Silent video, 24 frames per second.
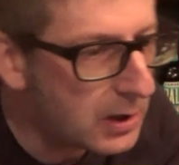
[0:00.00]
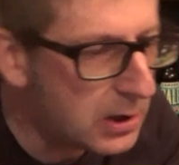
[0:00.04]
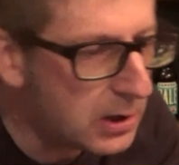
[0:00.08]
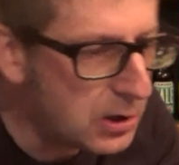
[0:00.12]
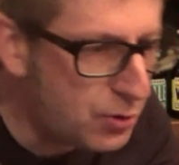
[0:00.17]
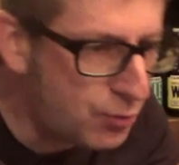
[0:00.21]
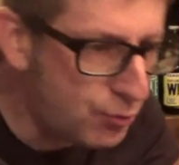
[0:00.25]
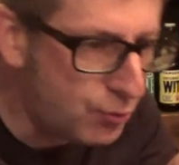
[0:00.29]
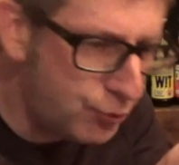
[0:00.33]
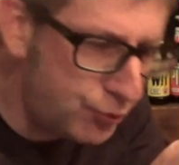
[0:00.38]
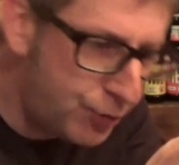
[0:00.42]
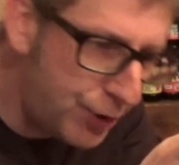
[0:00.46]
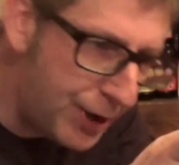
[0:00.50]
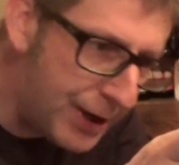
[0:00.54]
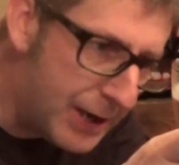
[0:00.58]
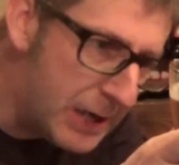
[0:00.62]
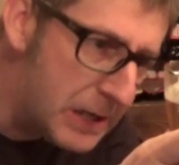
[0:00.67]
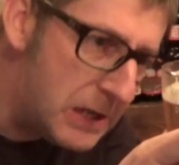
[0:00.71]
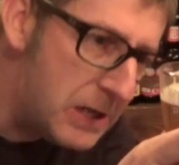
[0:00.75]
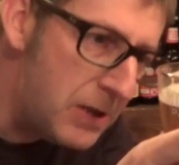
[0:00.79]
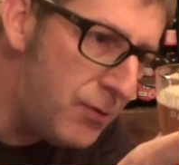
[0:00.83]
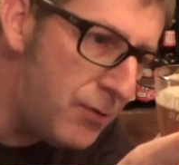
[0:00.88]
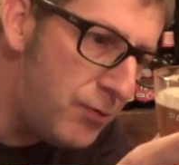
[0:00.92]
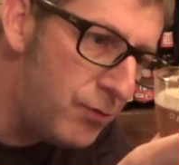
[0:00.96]
It's
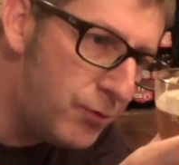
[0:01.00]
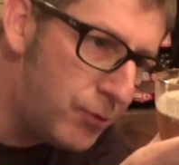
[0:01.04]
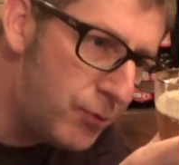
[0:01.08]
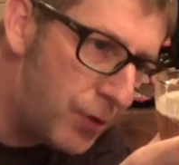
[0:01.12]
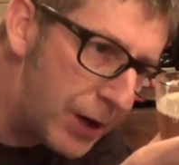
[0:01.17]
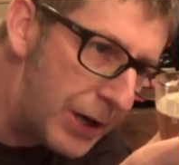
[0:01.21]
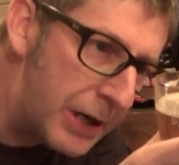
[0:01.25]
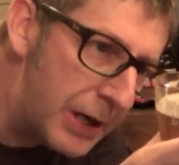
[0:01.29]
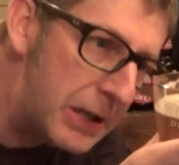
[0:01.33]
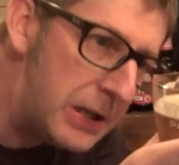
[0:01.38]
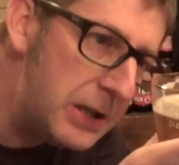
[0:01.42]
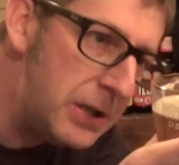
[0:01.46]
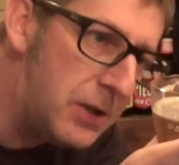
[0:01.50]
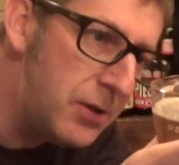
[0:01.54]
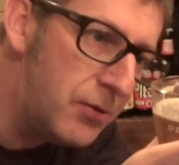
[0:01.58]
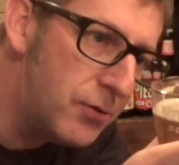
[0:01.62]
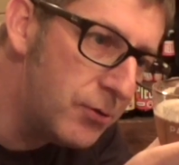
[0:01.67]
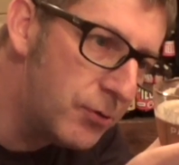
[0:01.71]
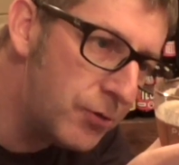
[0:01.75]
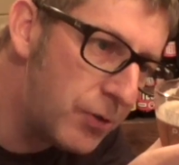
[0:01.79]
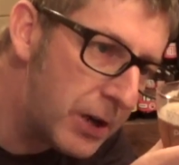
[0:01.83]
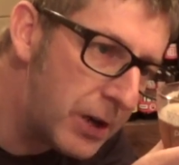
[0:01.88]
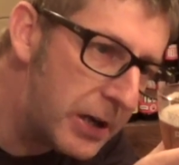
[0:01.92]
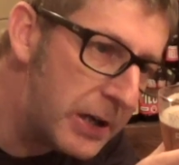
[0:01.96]
really, really,
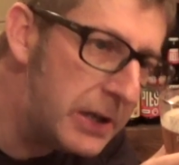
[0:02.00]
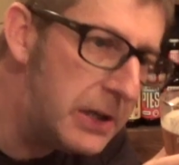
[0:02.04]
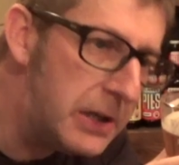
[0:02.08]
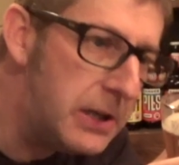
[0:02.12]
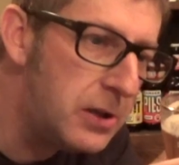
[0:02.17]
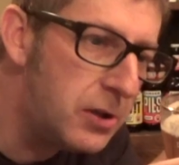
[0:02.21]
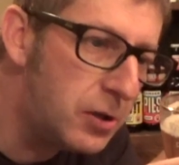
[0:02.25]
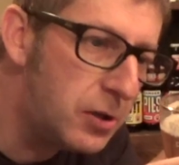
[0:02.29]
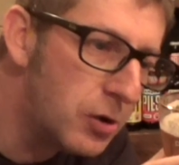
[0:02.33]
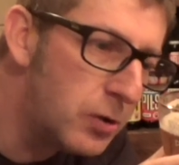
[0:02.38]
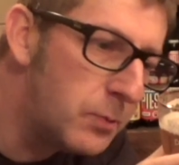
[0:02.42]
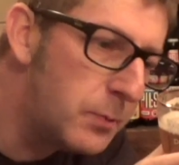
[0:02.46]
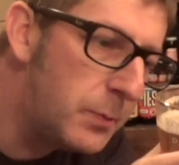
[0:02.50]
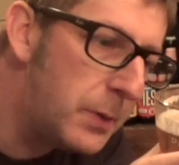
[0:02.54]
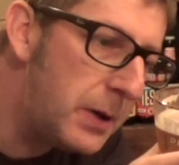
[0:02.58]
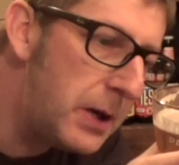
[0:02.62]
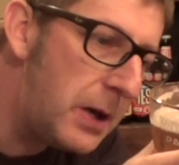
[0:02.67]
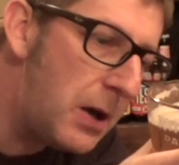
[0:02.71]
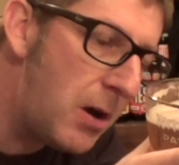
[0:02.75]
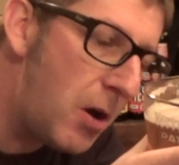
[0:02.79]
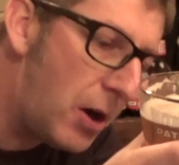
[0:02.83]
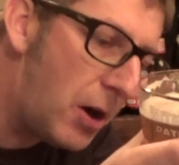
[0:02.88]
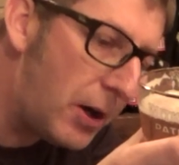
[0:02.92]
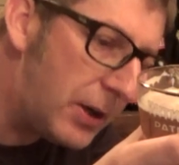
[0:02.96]
really good
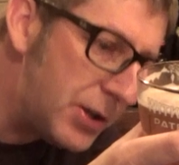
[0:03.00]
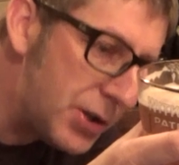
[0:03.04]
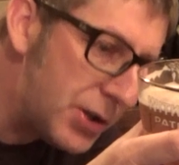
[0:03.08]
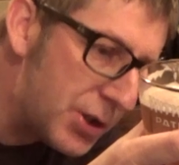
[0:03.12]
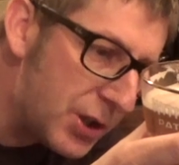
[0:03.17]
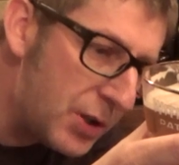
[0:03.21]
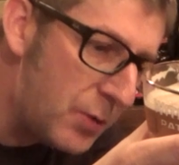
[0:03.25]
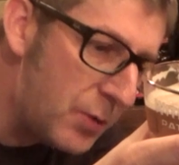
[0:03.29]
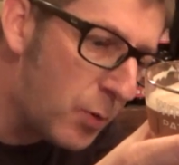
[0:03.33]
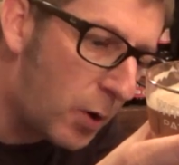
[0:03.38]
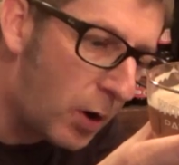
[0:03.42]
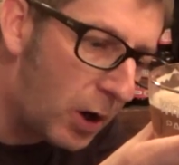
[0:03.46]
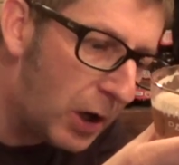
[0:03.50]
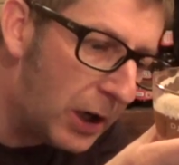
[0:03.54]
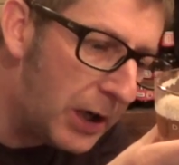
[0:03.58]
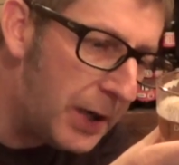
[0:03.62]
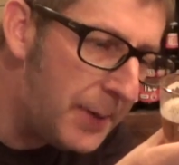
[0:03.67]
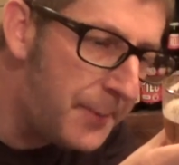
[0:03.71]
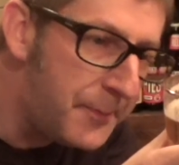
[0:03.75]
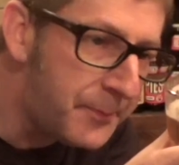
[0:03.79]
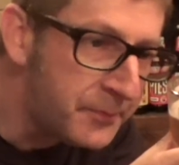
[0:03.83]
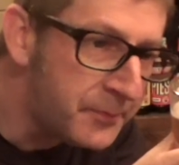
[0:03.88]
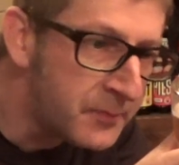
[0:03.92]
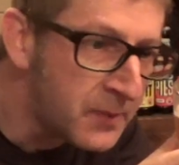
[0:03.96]
beer. I can see
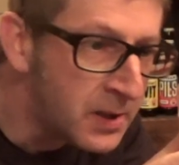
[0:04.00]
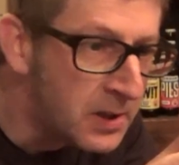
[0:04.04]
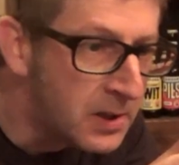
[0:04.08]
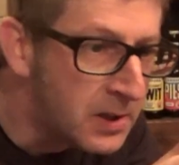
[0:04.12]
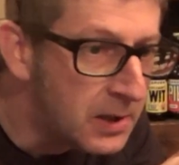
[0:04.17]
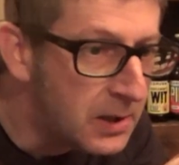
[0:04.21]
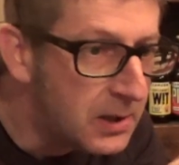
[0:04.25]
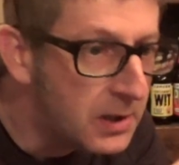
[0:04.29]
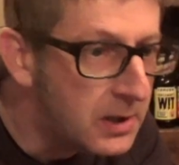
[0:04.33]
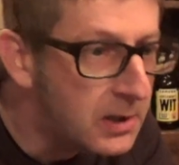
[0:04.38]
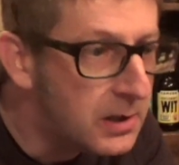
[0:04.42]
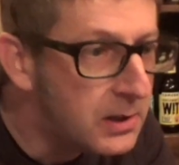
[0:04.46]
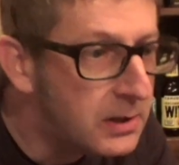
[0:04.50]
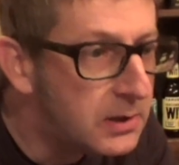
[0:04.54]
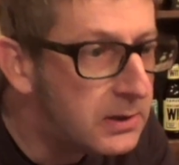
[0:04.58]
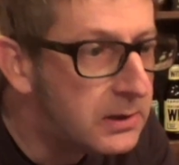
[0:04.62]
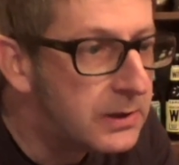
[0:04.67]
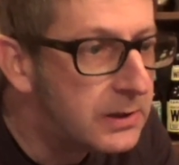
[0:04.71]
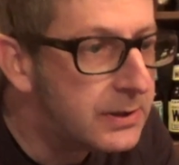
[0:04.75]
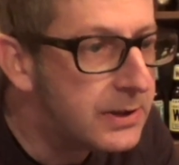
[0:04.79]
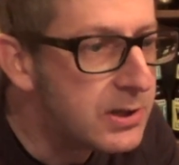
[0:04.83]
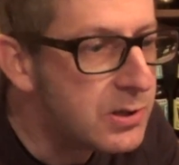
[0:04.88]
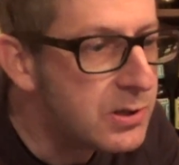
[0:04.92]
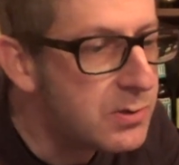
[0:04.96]
why
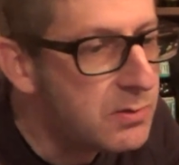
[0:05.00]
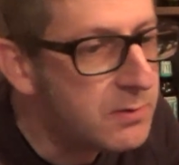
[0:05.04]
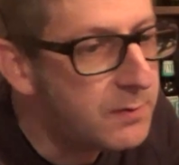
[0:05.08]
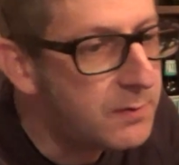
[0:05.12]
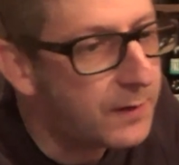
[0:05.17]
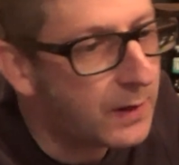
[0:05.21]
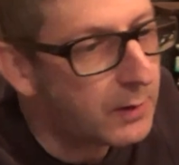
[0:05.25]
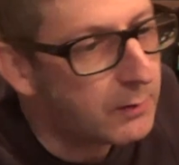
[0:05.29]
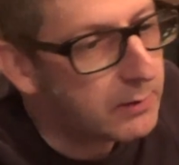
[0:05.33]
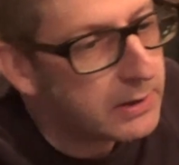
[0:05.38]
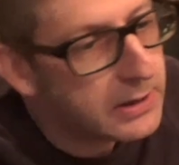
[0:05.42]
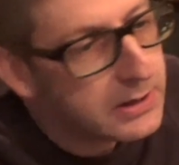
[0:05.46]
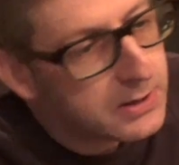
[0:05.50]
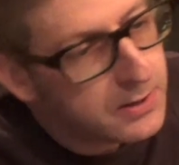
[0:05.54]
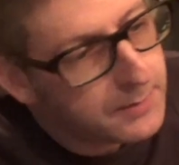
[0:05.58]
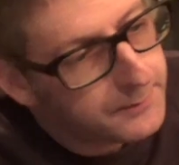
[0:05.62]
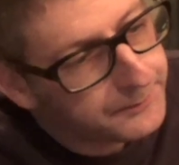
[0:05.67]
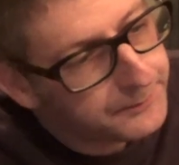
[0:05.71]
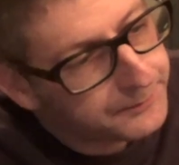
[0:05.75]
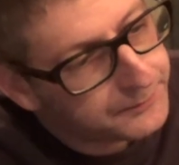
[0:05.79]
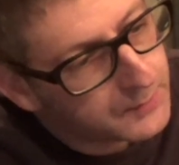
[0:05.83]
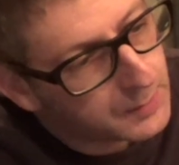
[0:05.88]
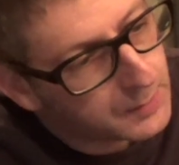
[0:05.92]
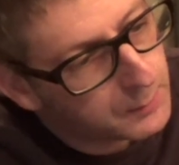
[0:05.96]
this was voted
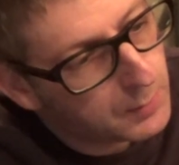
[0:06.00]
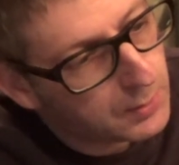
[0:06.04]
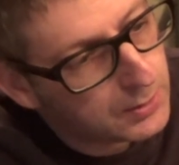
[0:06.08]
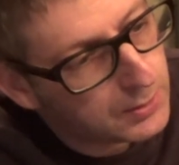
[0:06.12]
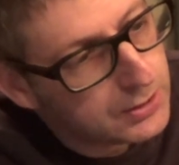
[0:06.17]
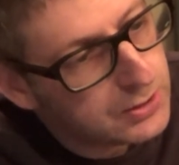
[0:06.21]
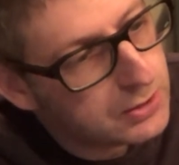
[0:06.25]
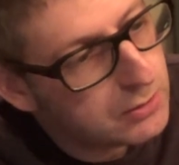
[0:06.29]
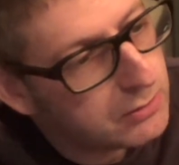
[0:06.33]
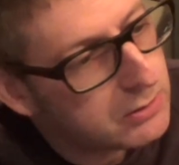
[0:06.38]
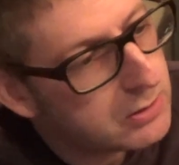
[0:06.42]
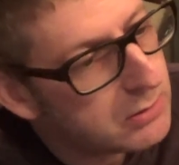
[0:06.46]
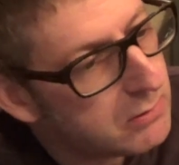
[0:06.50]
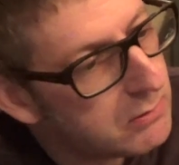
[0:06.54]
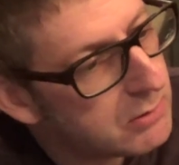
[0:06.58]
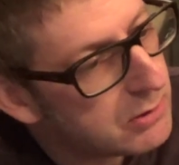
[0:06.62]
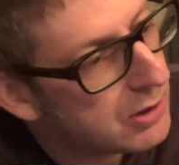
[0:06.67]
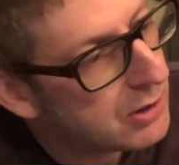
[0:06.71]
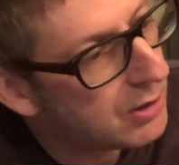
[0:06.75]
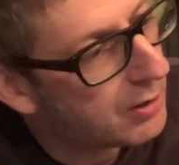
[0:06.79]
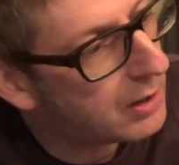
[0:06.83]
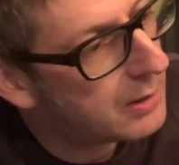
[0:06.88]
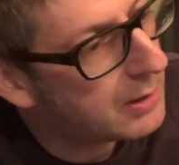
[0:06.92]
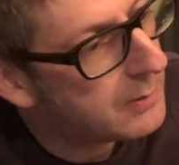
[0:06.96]
by the New York
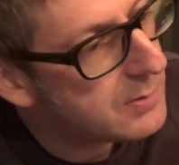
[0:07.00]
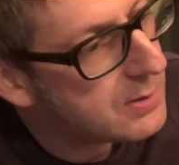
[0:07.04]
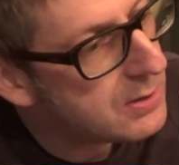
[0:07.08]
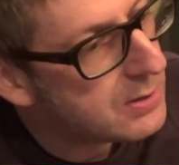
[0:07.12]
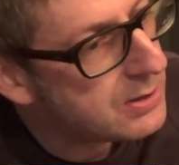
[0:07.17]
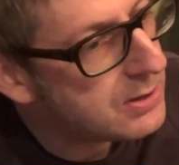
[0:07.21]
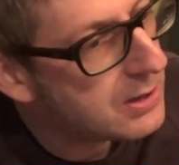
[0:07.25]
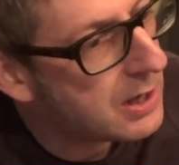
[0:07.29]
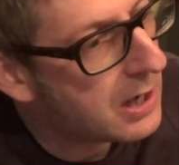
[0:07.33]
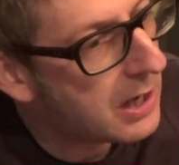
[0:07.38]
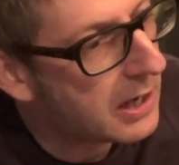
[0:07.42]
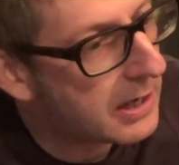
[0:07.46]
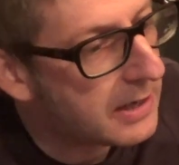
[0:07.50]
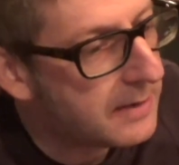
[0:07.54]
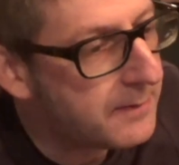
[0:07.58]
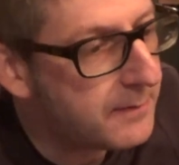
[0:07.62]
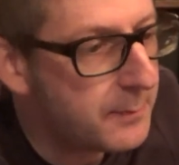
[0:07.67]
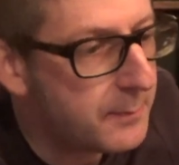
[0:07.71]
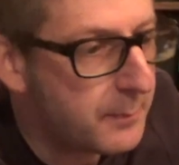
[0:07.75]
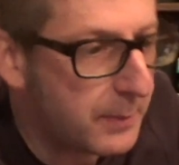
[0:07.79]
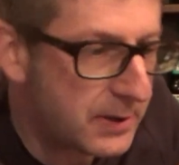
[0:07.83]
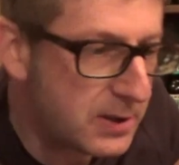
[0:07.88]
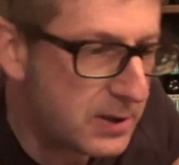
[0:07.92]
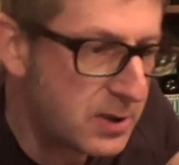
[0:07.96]
Times as
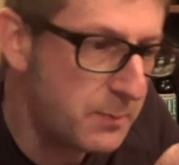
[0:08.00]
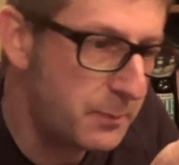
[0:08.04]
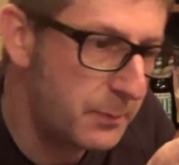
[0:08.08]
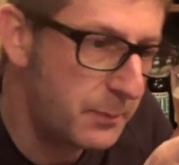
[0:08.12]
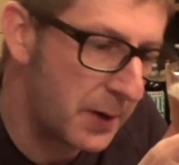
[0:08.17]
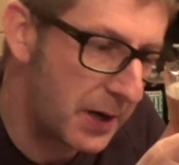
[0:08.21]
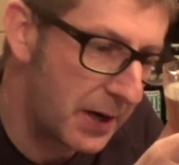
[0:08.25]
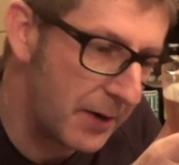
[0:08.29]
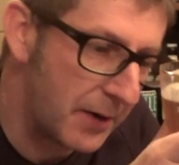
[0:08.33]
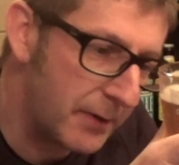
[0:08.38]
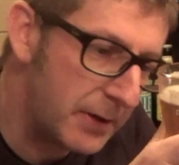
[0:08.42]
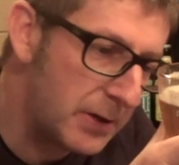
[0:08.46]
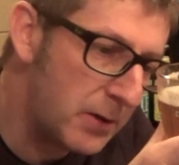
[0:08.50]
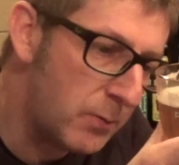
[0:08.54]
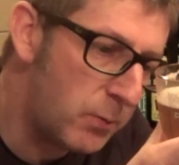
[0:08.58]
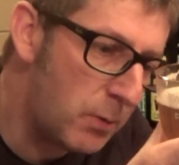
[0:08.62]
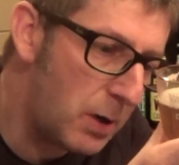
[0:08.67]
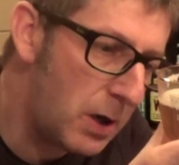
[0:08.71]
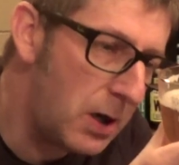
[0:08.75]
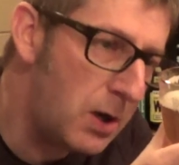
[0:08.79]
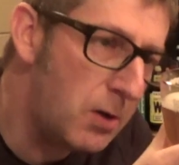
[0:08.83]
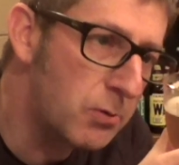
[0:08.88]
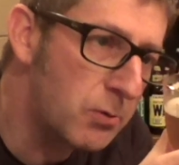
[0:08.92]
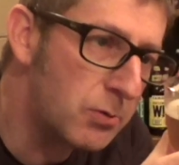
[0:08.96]
8th best beer in the
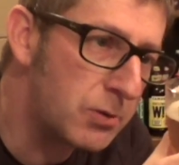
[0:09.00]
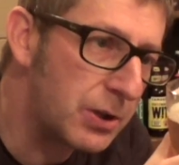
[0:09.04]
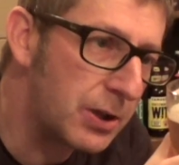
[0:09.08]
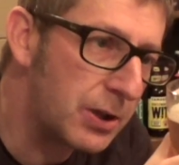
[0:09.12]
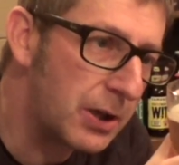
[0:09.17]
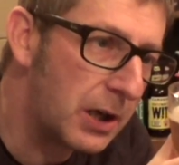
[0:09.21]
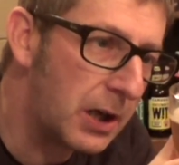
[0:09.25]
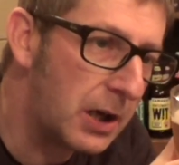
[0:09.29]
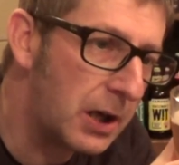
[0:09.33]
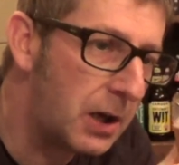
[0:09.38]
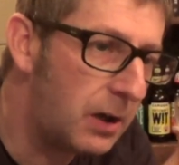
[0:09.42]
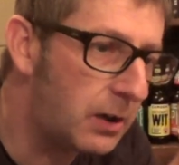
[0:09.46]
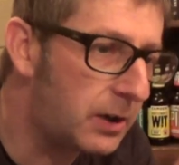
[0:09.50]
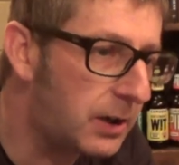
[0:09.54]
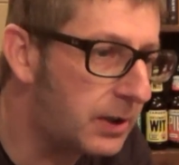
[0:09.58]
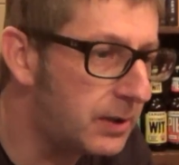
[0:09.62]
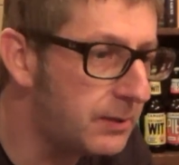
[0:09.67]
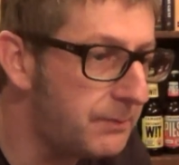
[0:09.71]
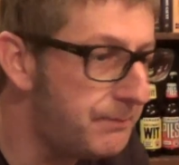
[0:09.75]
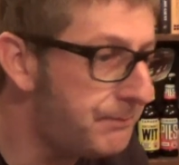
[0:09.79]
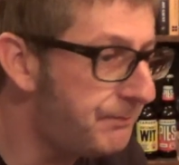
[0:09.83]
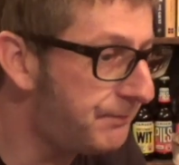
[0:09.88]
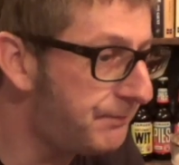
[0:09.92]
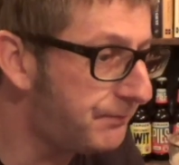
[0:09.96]
world. I
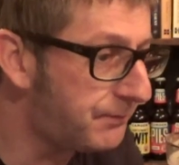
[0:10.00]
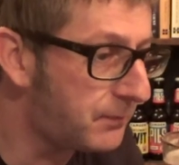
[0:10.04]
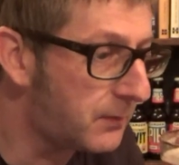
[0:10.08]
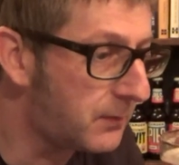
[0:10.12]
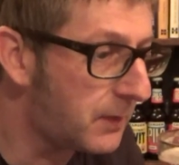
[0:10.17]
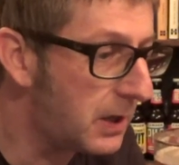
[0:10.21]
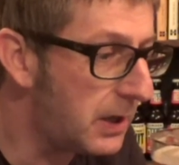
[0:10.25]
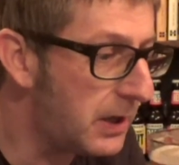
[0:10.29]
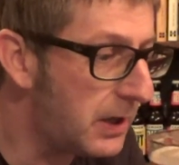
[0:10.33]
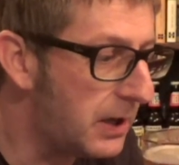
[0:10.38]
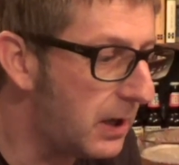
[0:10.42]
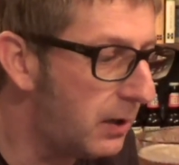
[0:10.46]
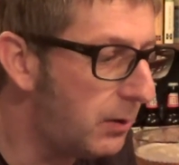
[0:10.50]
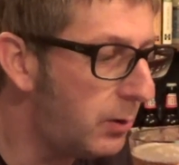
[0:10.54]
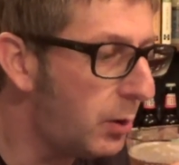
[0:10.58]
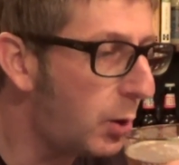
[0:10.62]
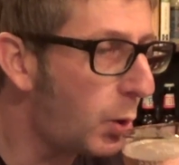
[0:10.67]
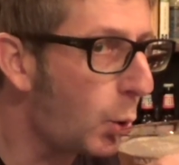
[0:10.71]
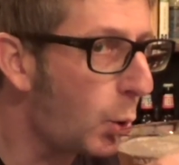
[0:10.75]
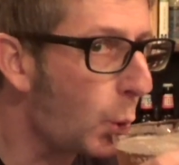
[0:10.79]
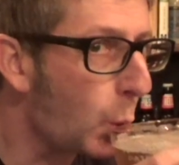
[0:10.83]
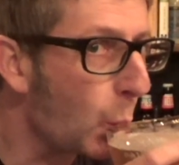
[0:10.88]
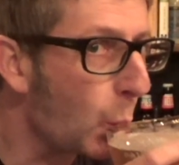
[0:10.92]
can, you know.